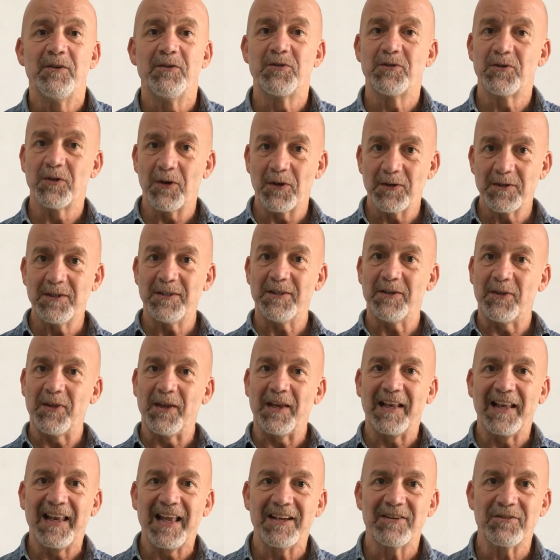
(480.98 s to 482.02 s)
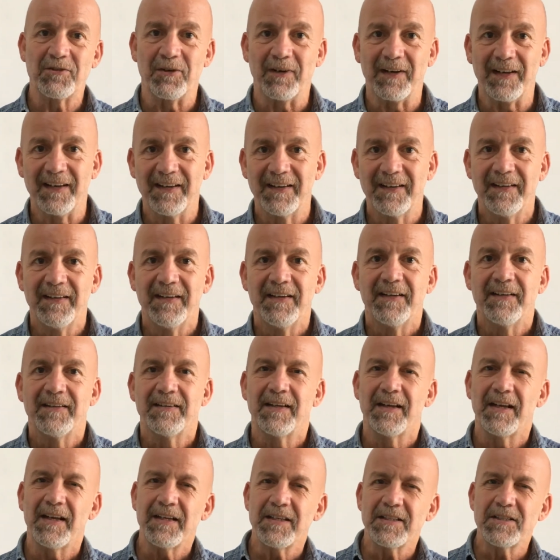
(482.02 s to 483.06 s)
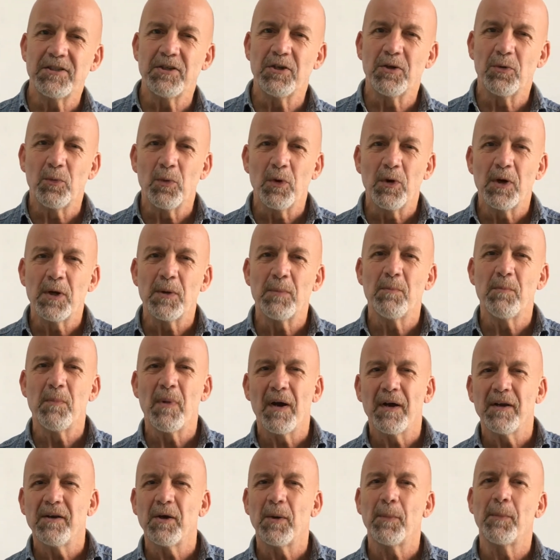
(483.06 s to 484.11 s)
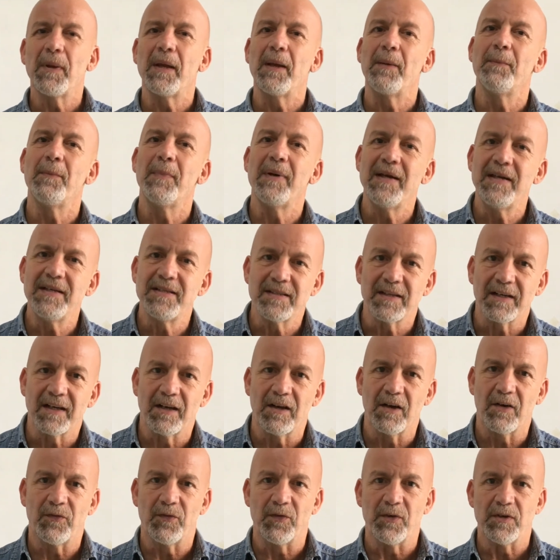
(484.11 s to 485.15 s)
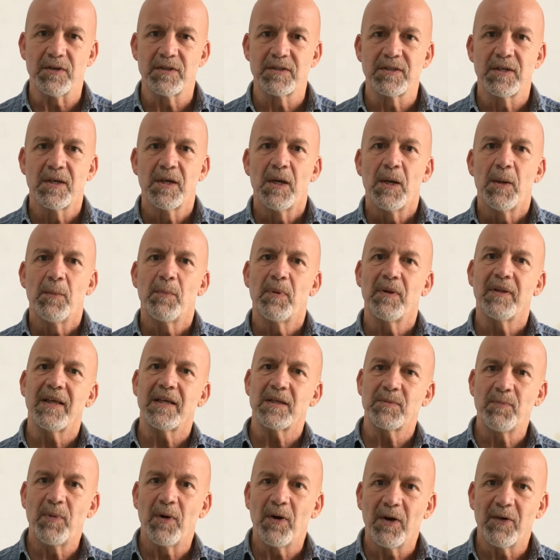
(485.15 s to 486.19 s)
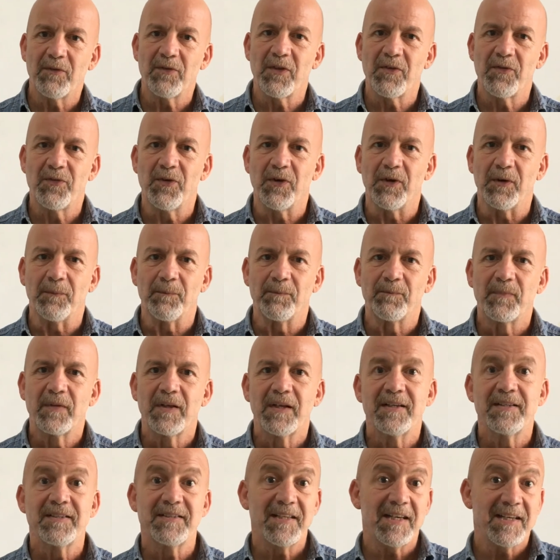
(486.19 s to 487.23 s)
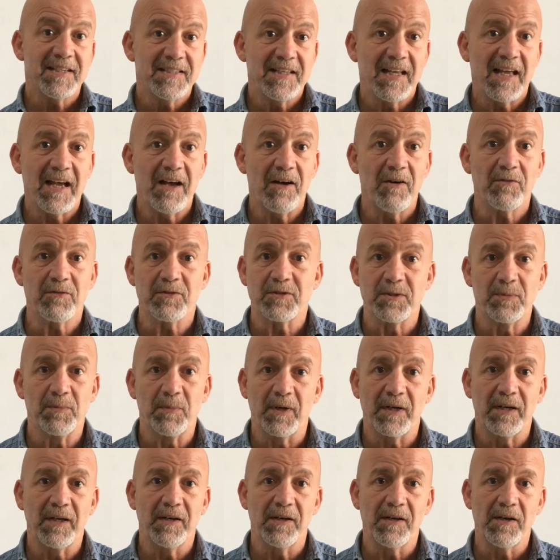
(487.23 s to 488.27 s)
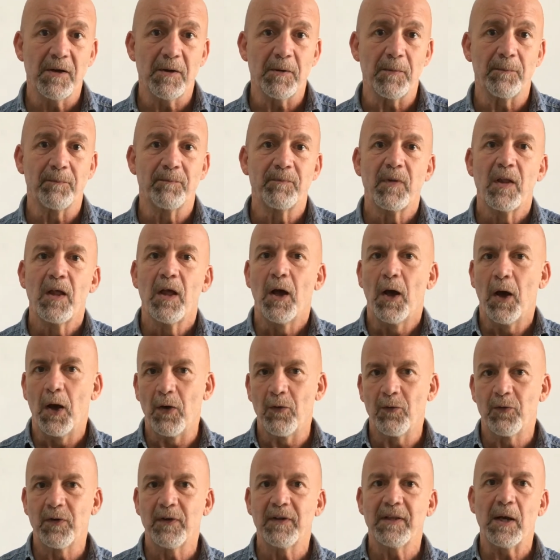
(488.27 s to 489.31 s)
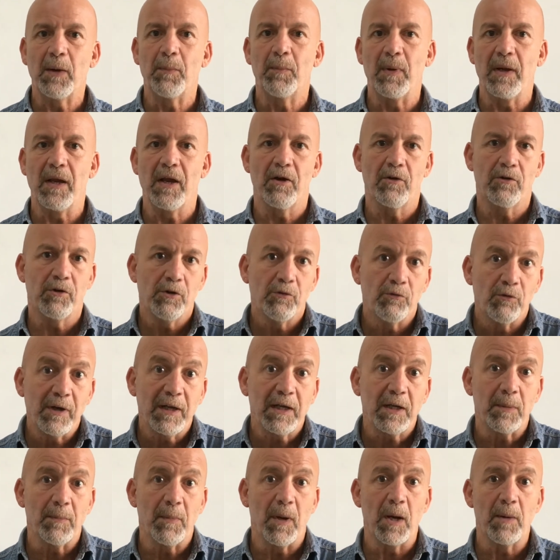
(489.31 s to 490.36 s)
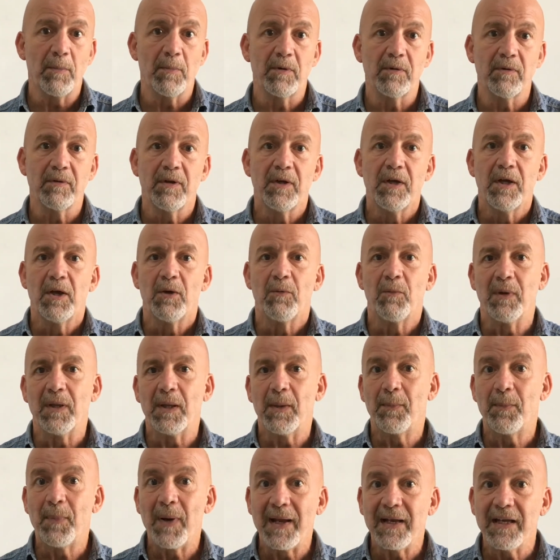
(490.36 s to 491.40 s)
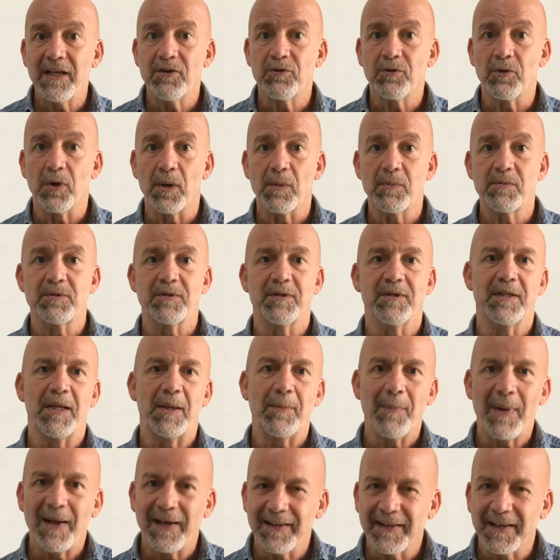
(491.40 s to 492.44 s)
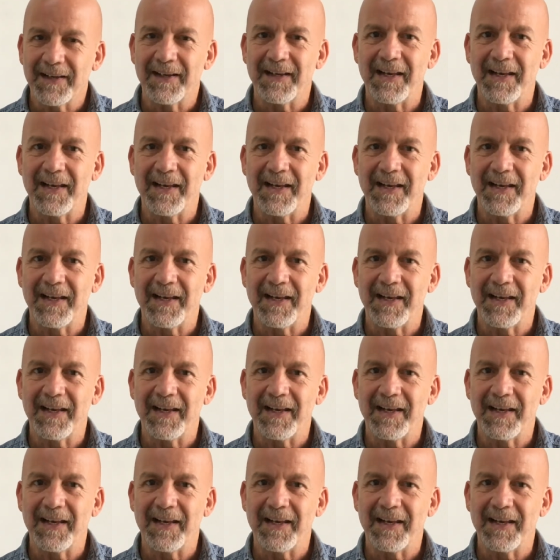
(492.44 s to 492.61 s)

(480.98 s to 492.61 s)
you've started to think laterally. The links to your word might not be immediately obvious, but that's part of the fun. Test it out on somebody you know. Hopefully there'll be a eureka moment where the penny drops and they make the